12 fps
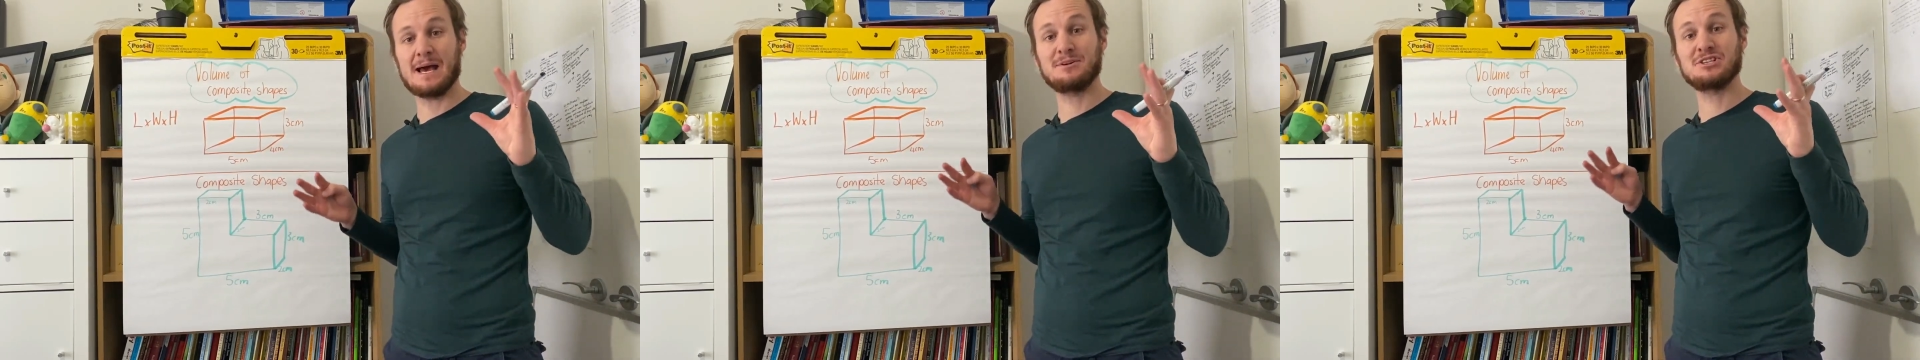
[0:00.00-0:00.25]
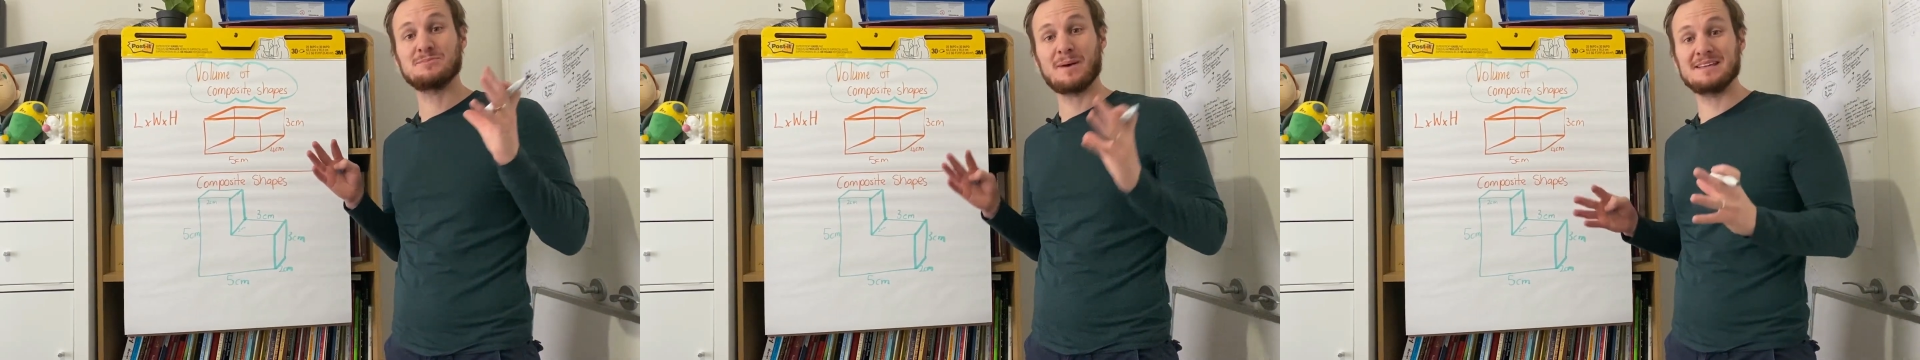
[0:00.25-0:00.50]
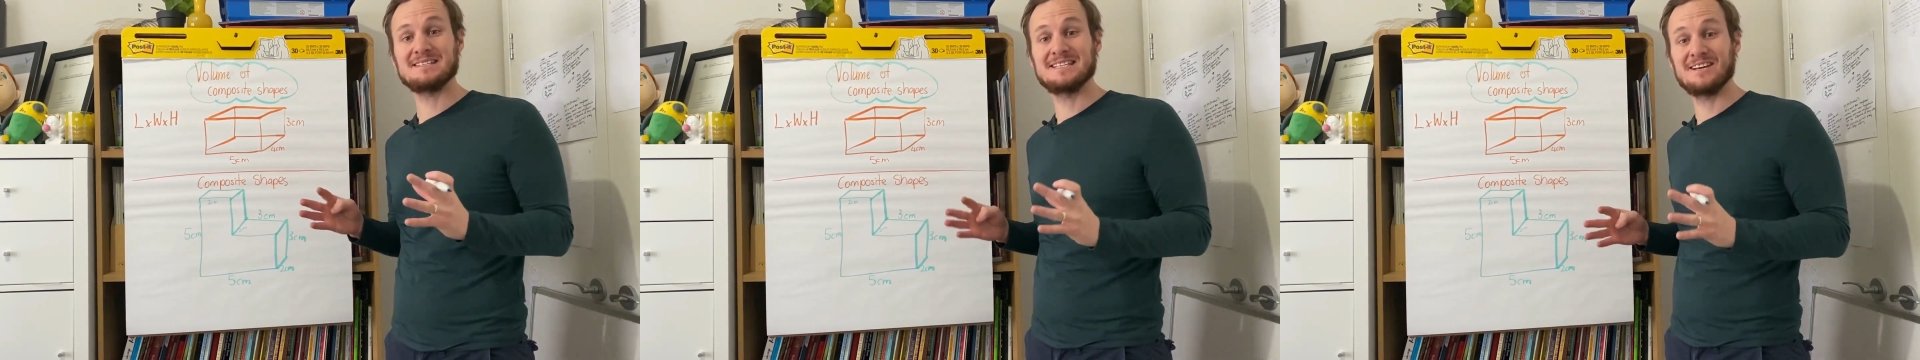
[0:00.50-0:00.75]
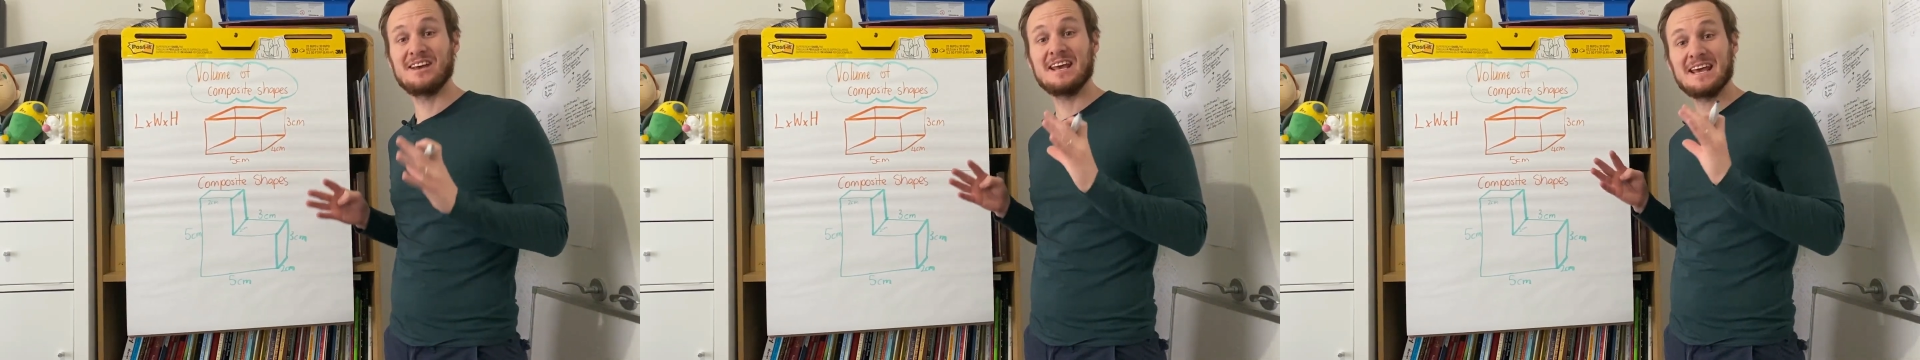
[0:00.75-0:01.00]
how much space
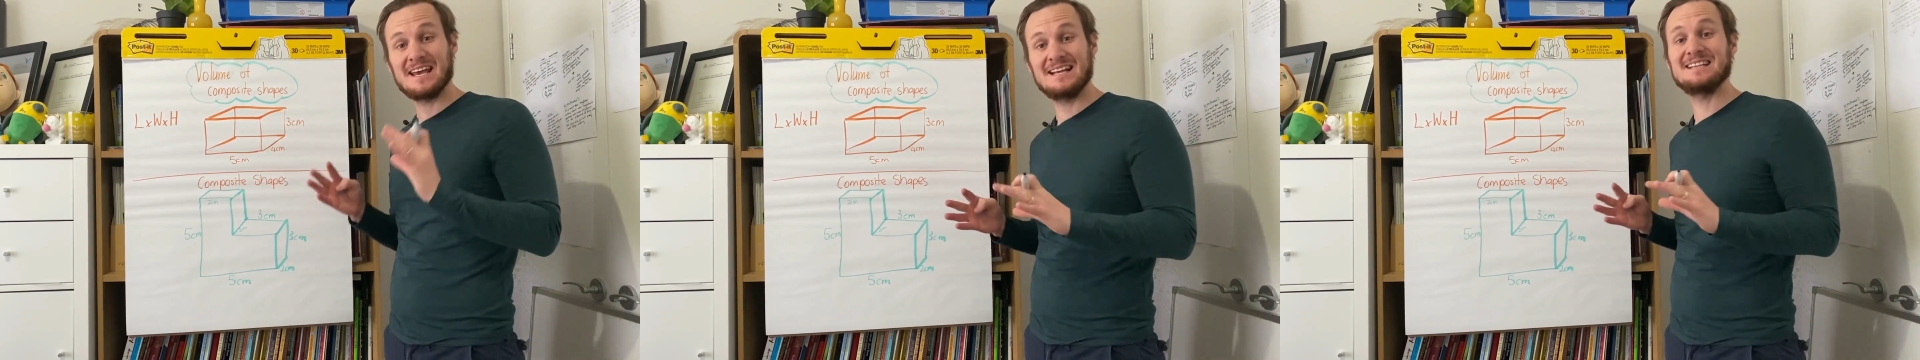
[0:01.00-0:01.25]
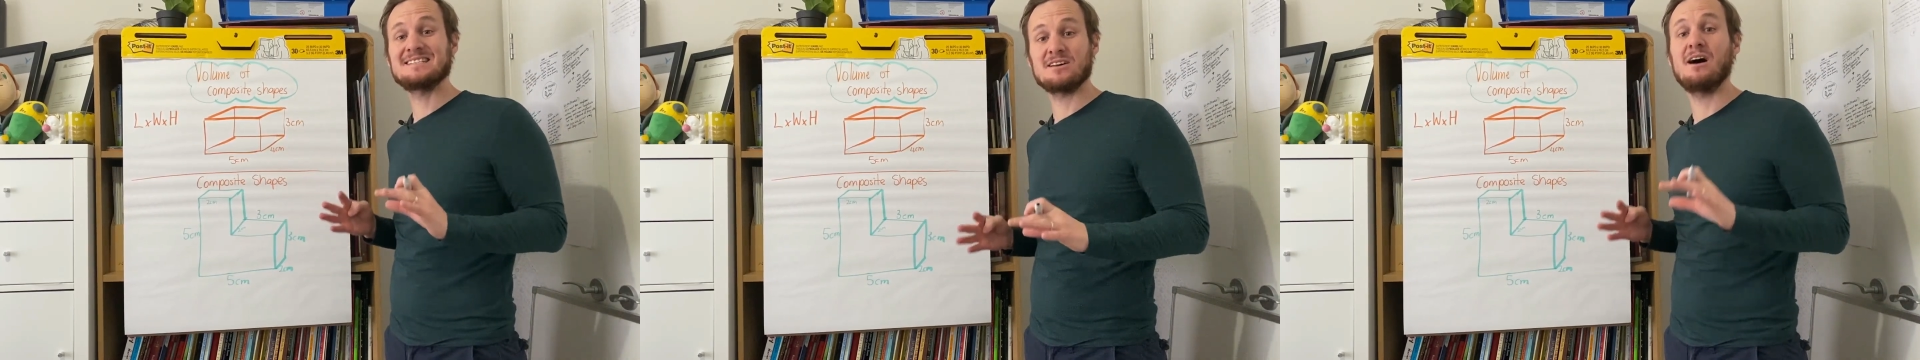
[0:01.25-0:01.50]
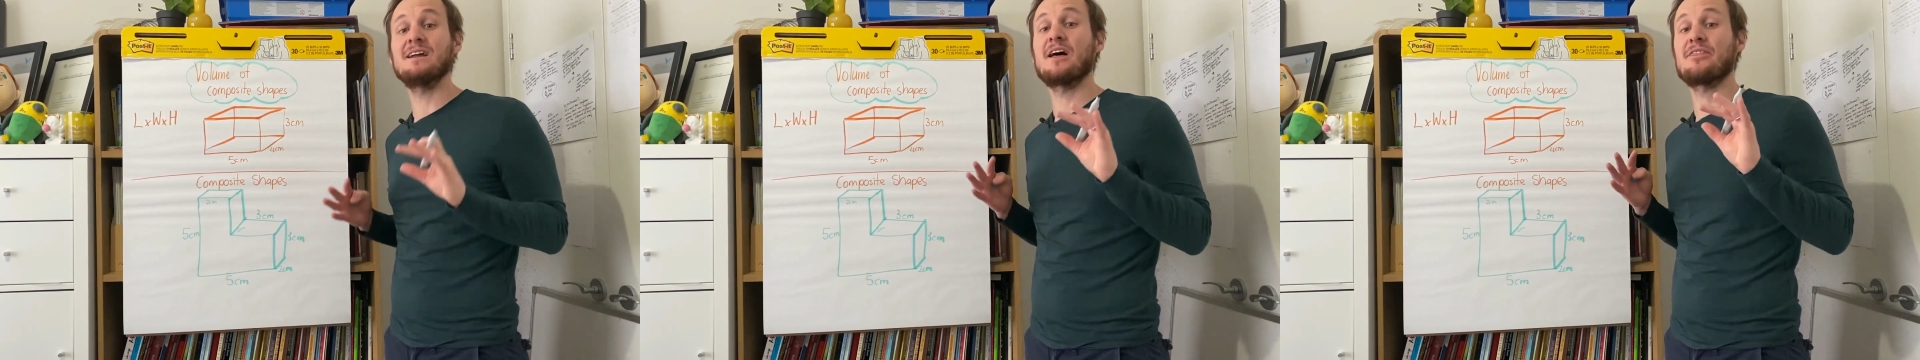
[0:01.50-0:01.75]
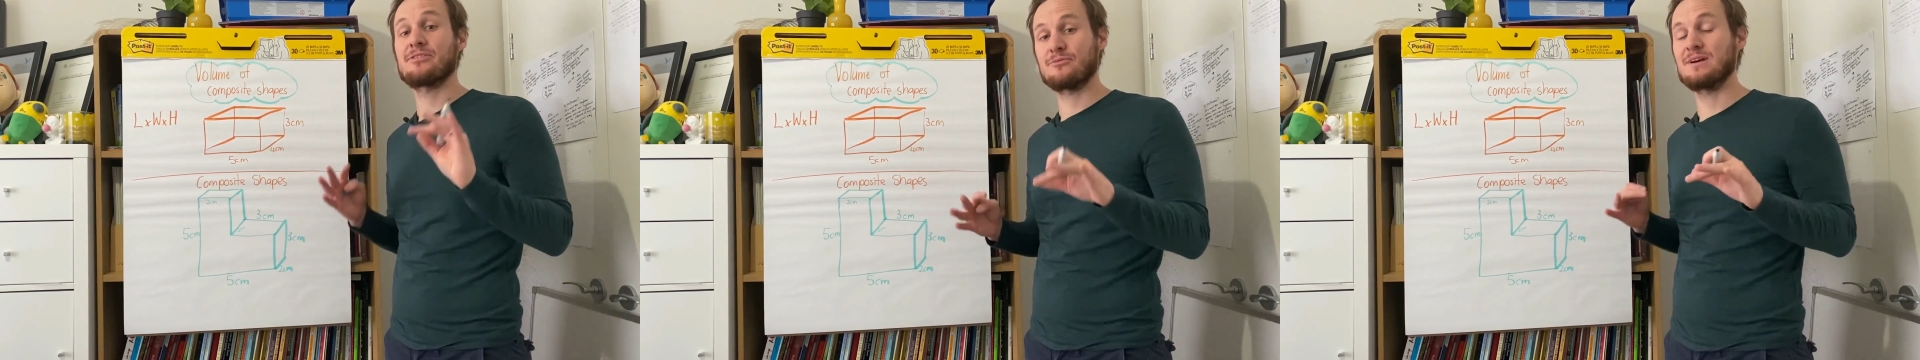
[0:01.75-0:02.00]
is there inside
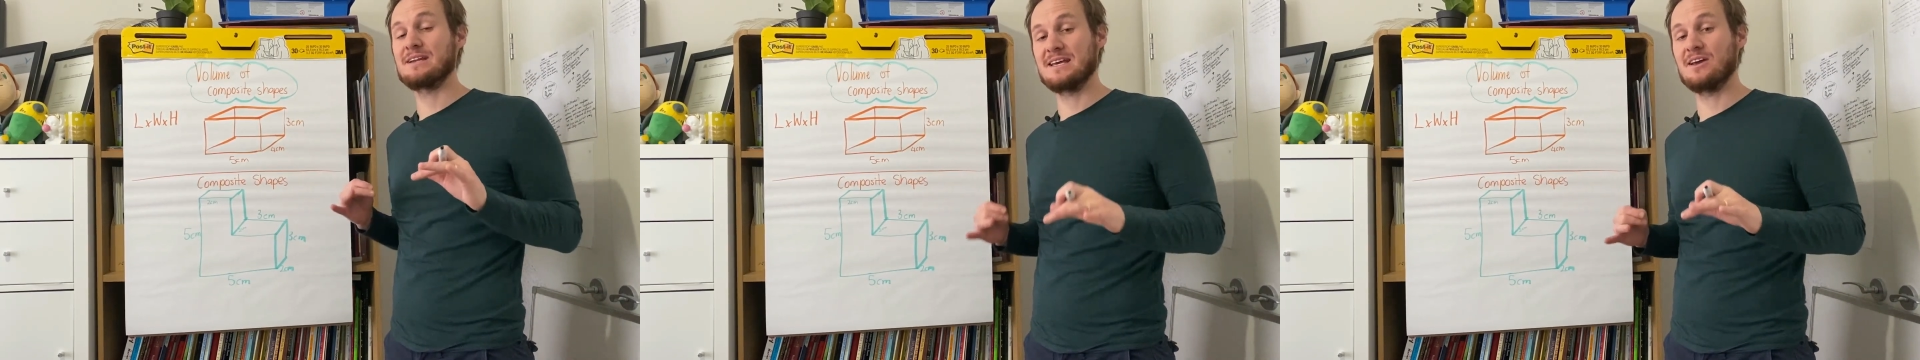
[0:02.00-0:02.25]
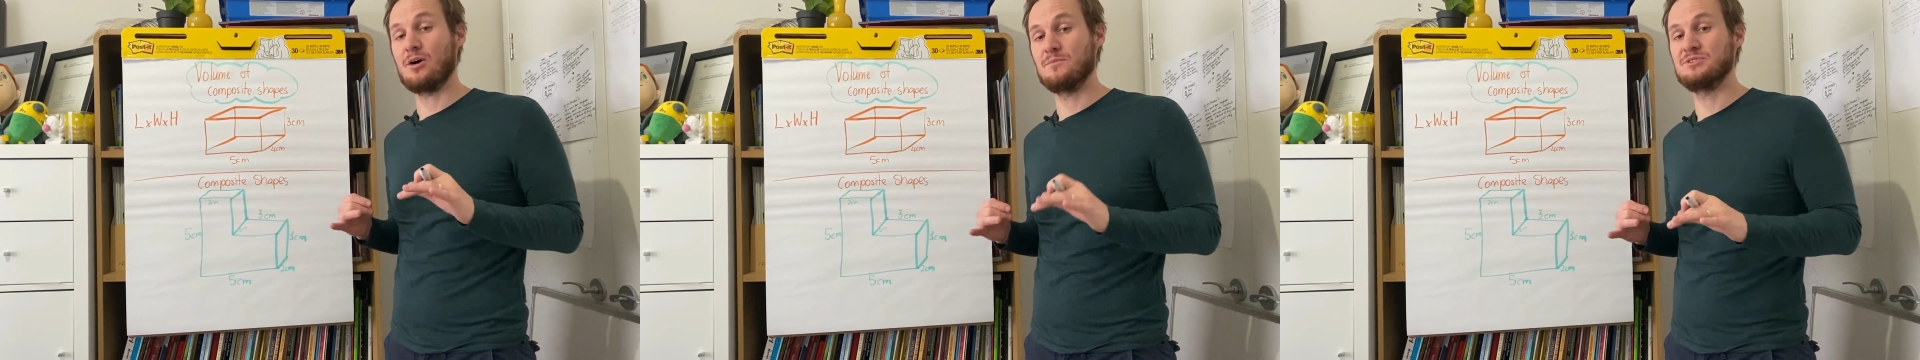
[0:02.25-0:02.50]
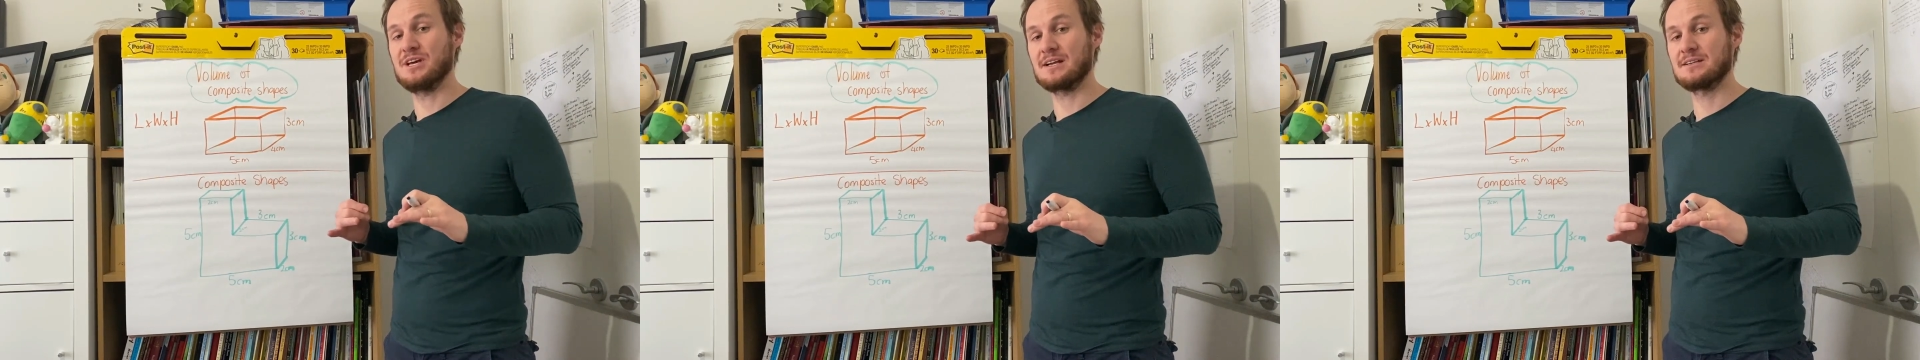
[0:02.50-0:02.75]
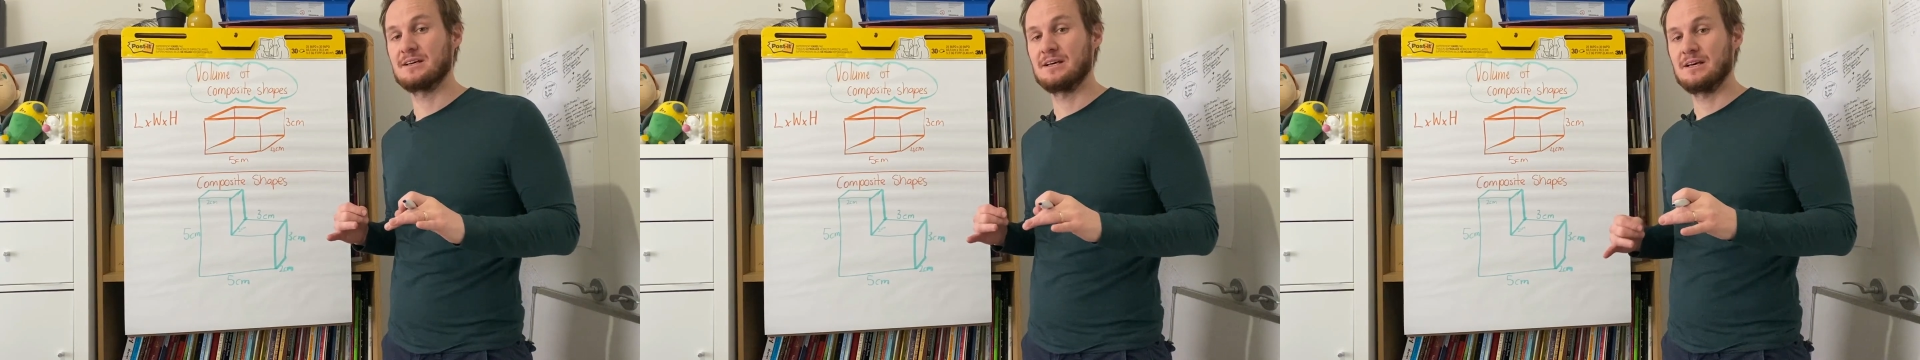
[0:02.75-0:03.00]
a 3D
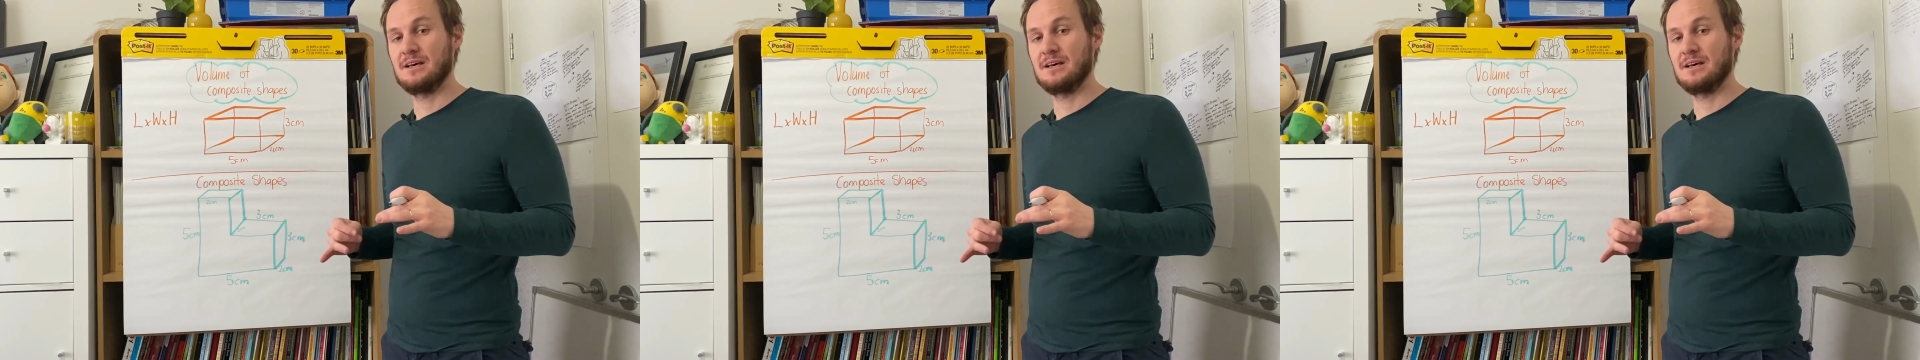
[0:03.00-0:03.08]
object.